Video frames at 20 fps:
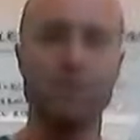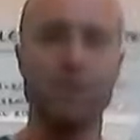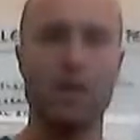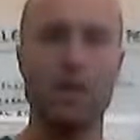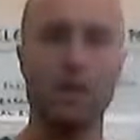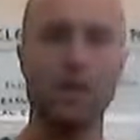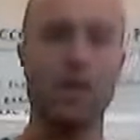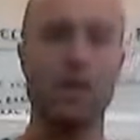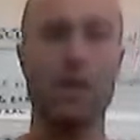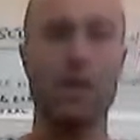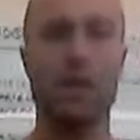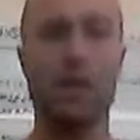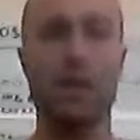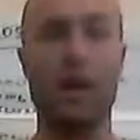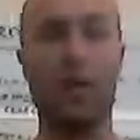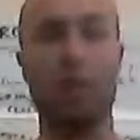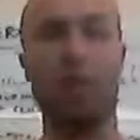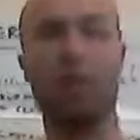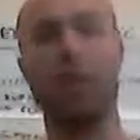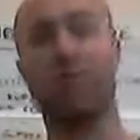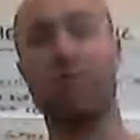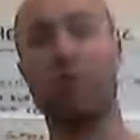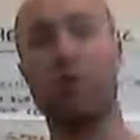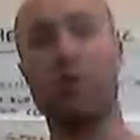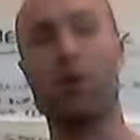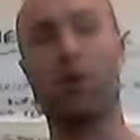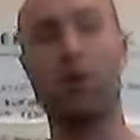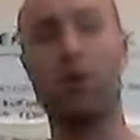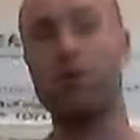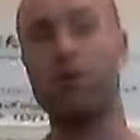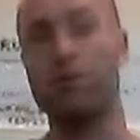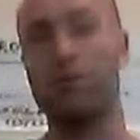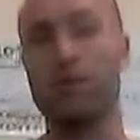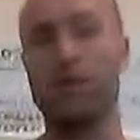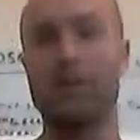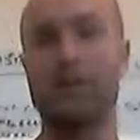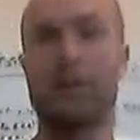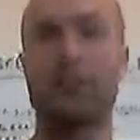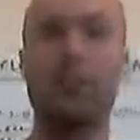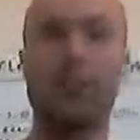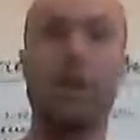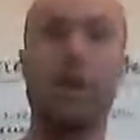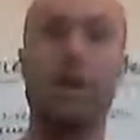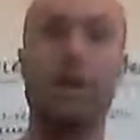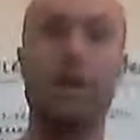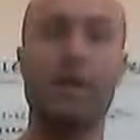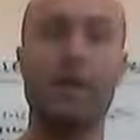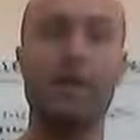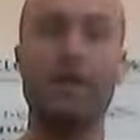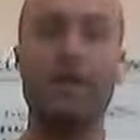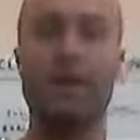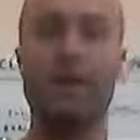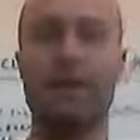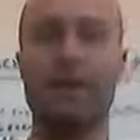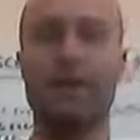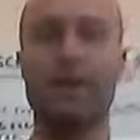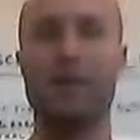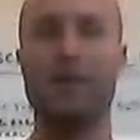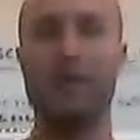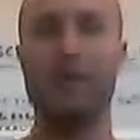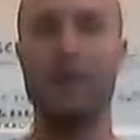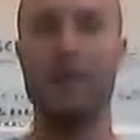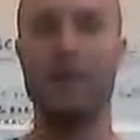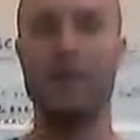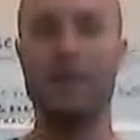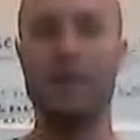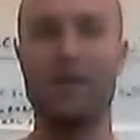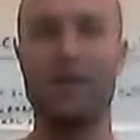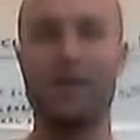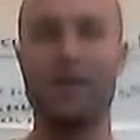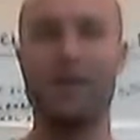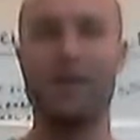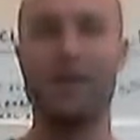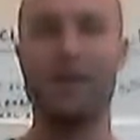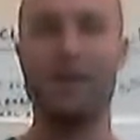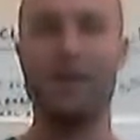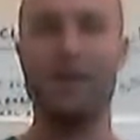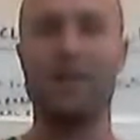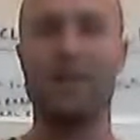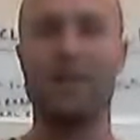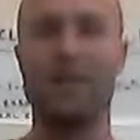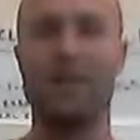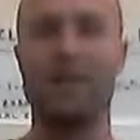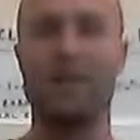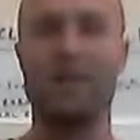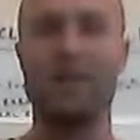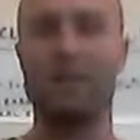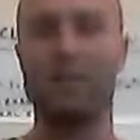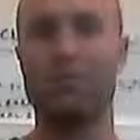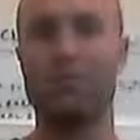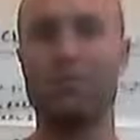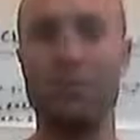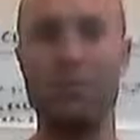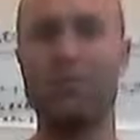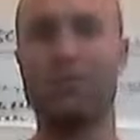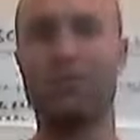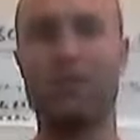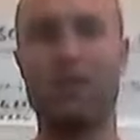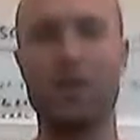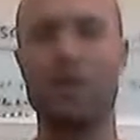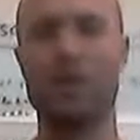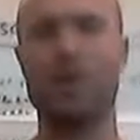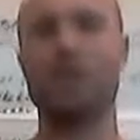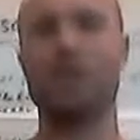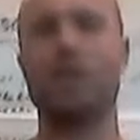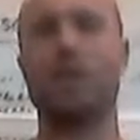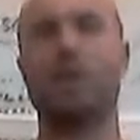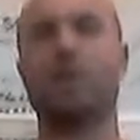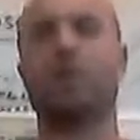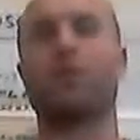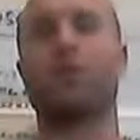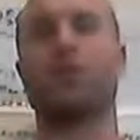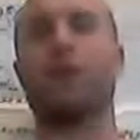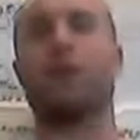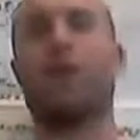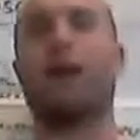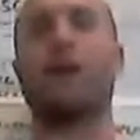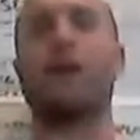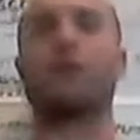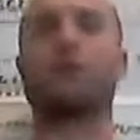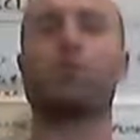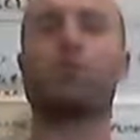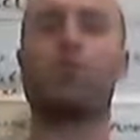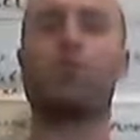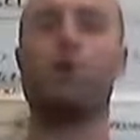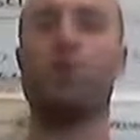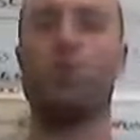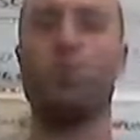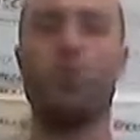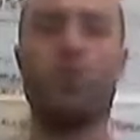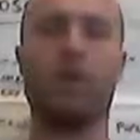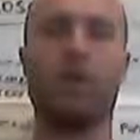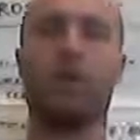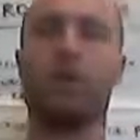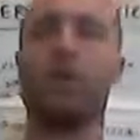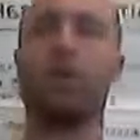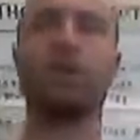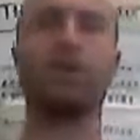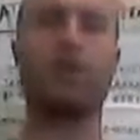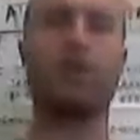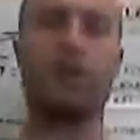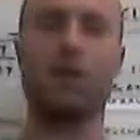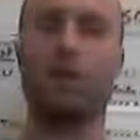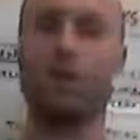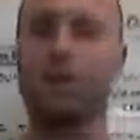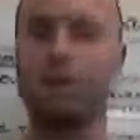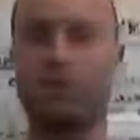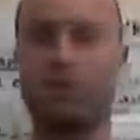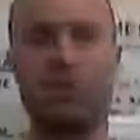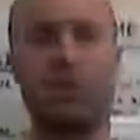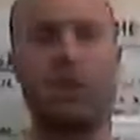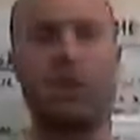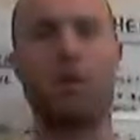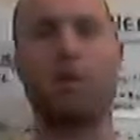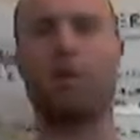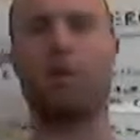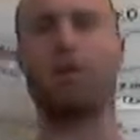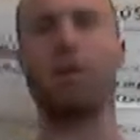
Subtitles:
You think erythro means blood, or blood cells, and so aspirin helping the blood cells can help you